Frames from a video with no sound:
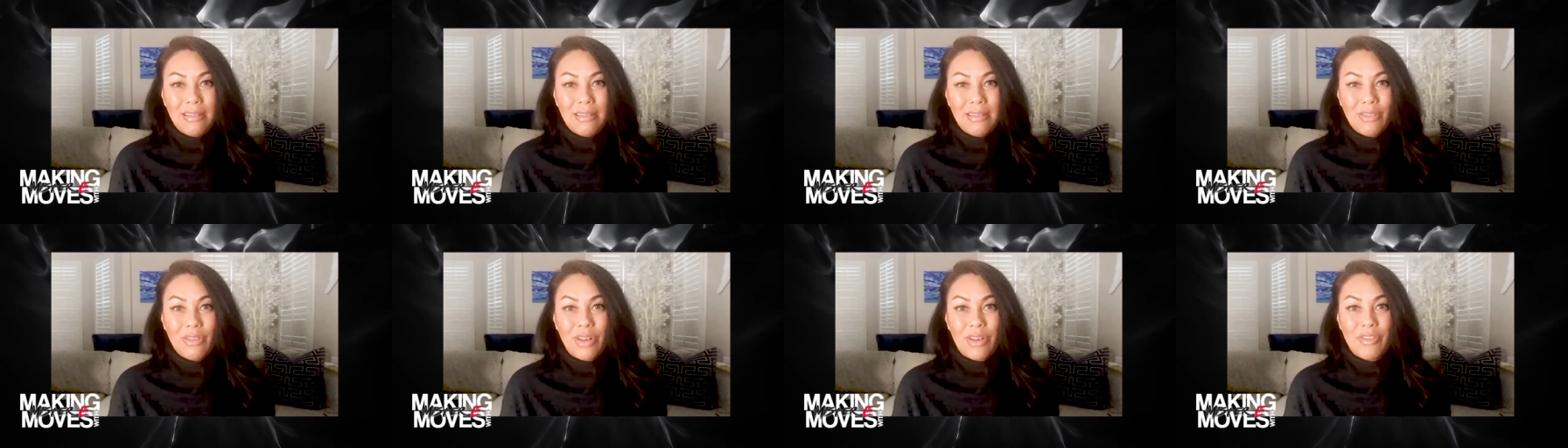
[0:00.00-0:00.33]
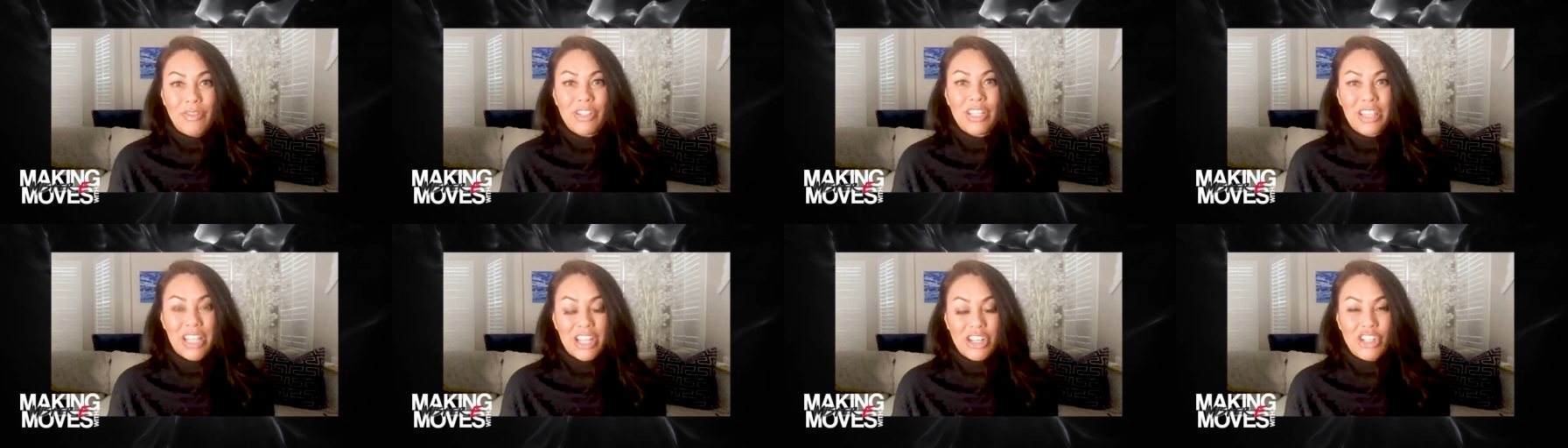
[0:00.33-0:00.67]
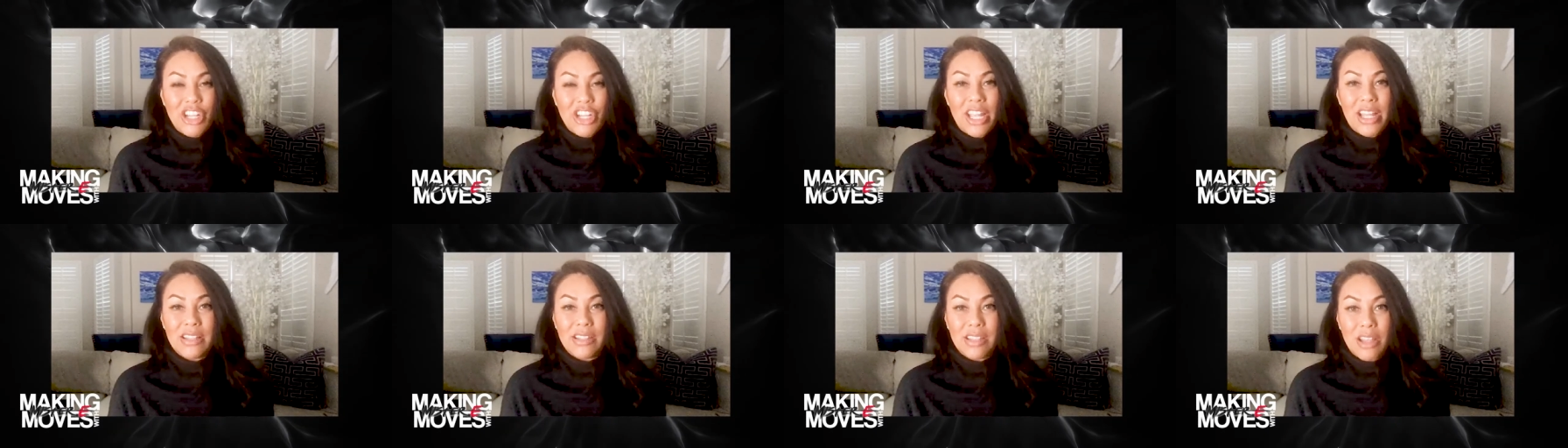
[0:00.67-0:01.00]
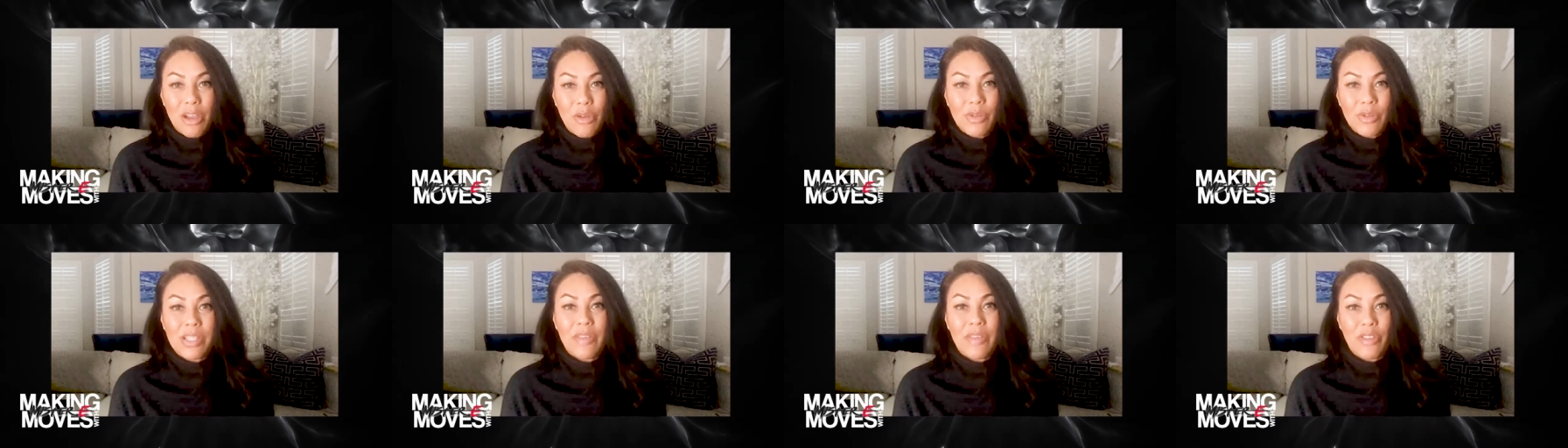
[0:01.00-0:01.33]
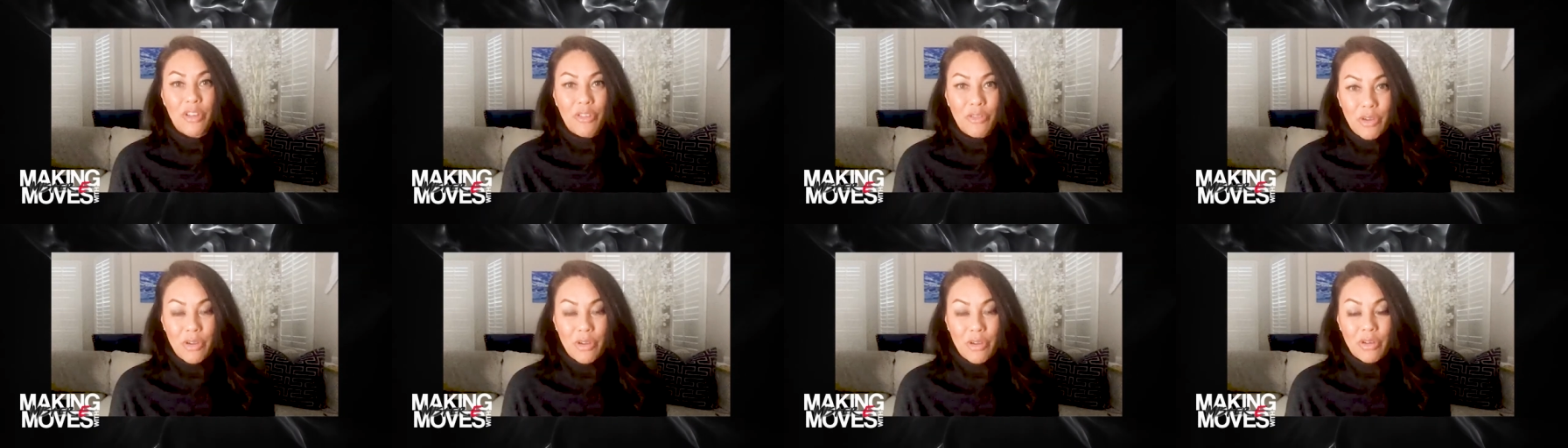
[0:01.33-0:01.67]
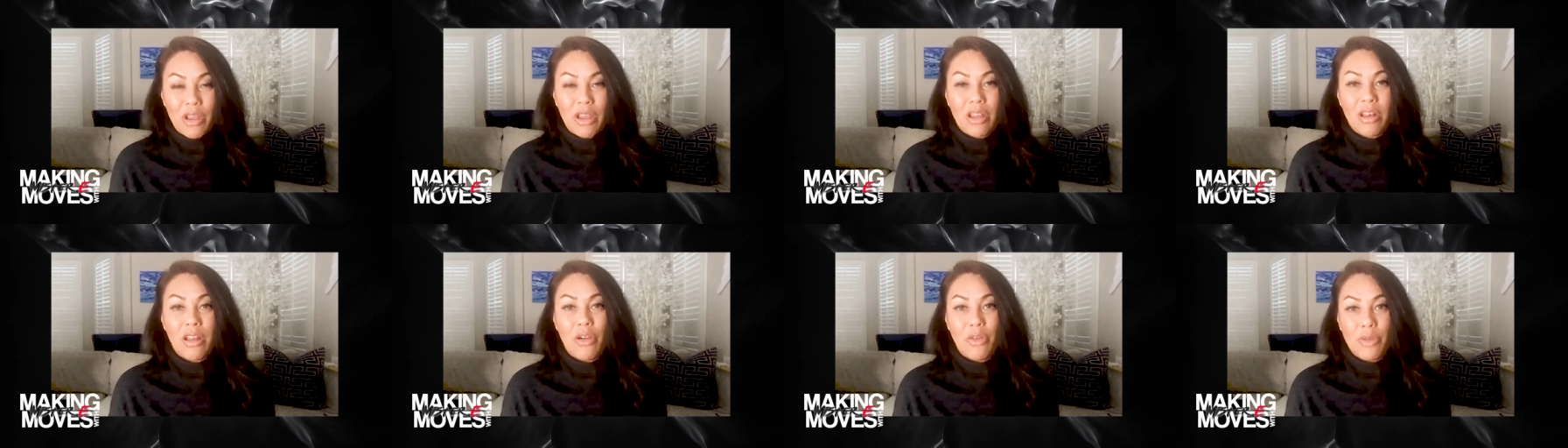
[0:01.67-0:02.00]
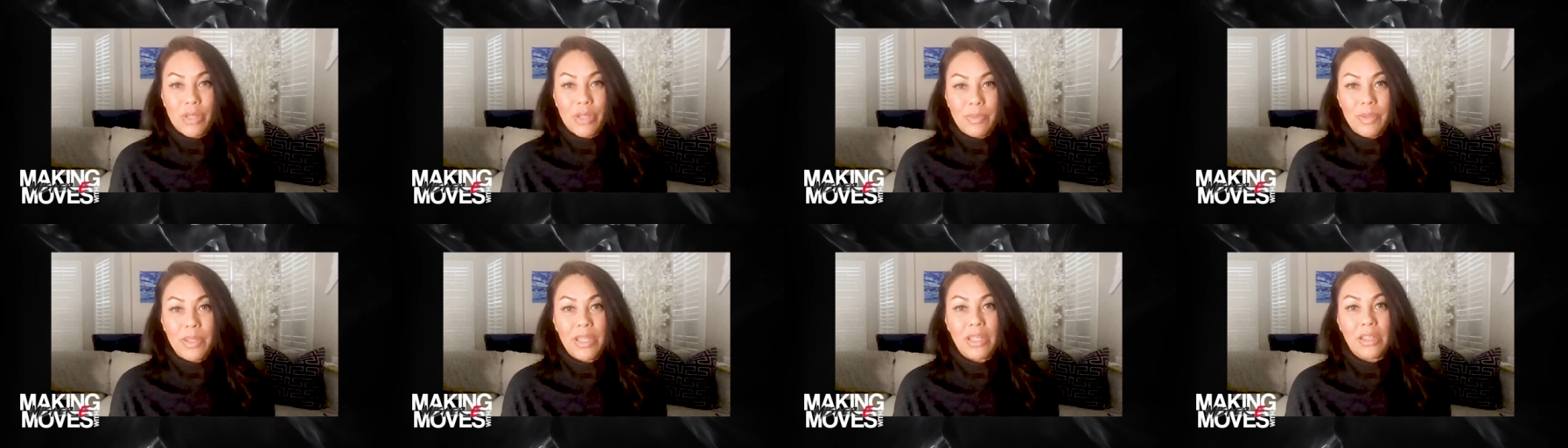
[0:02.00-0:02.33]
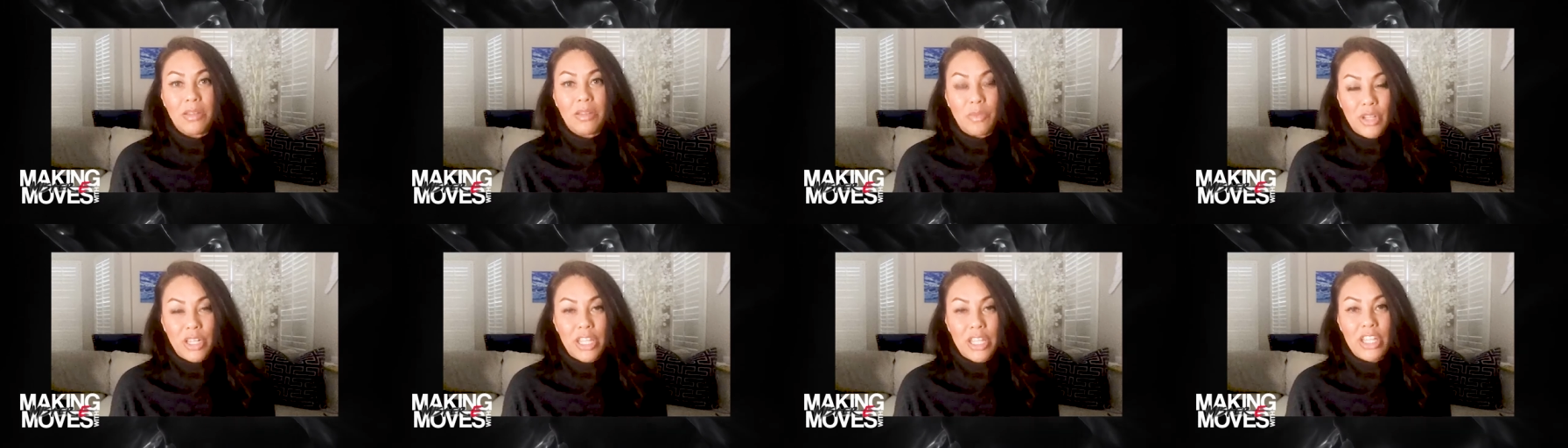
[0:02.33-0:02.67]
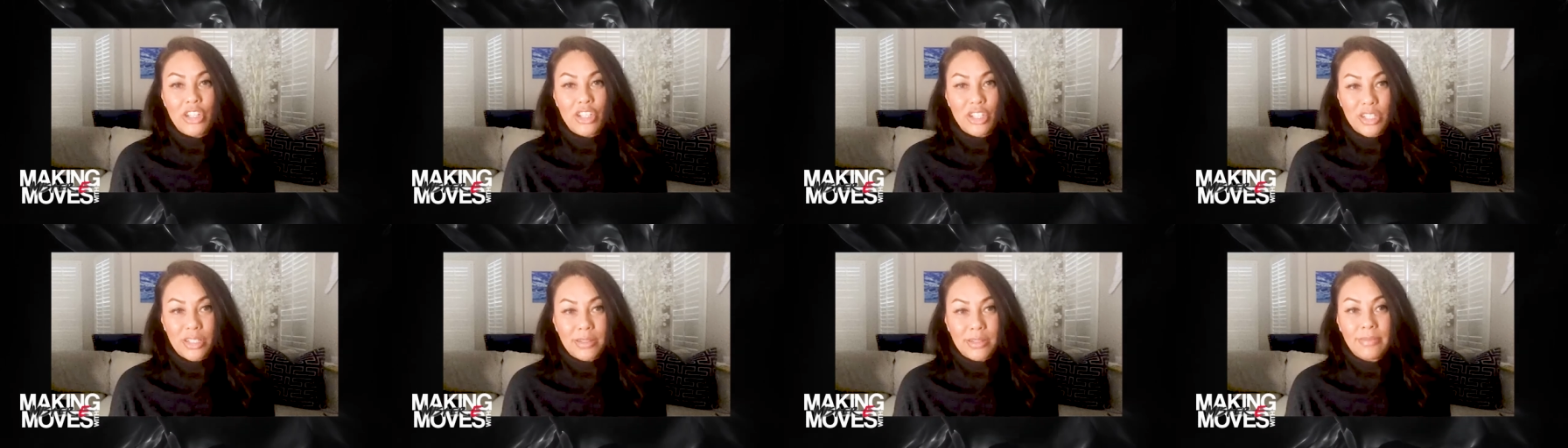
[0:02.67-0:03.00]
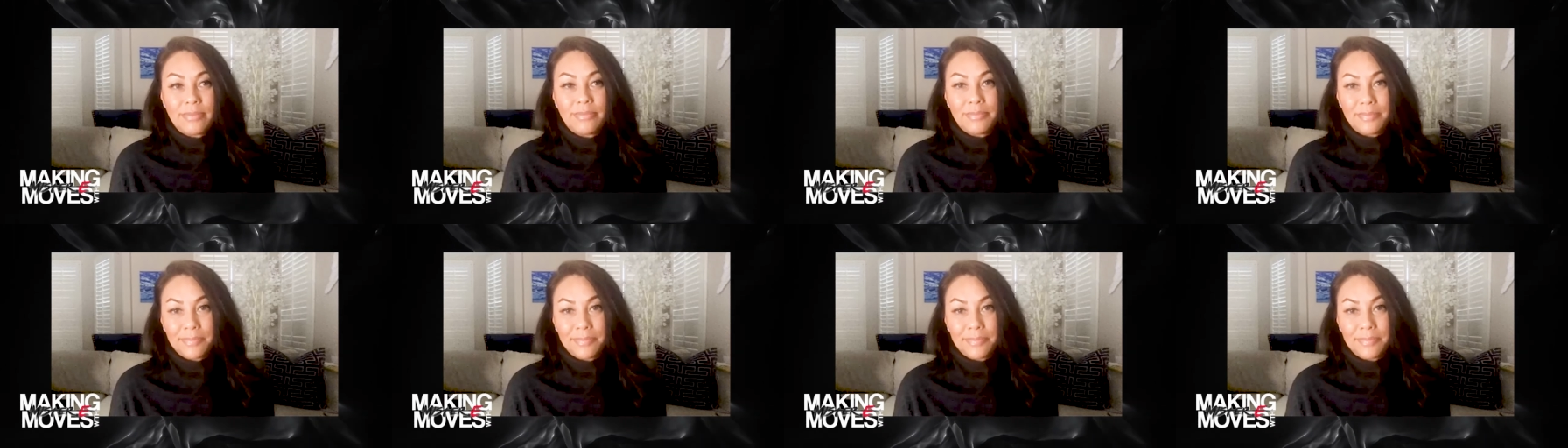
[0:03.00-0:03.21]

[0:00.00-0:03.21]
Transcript: don't ever take that chance always have your phone on always be in communication